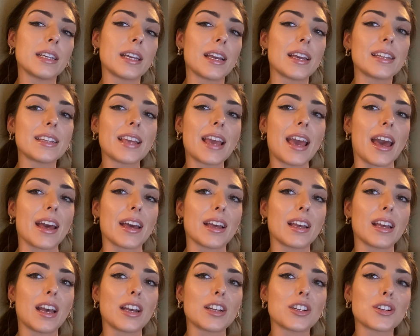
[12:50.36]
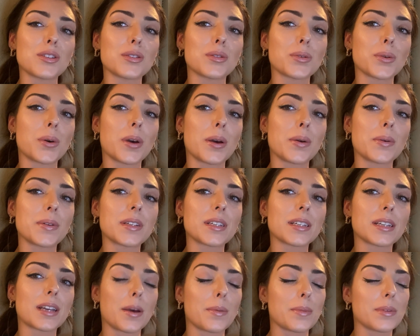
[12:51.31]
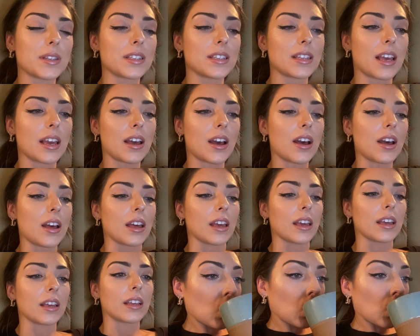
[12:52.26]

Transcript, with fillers: and yeah, I just thought I would come and say hi.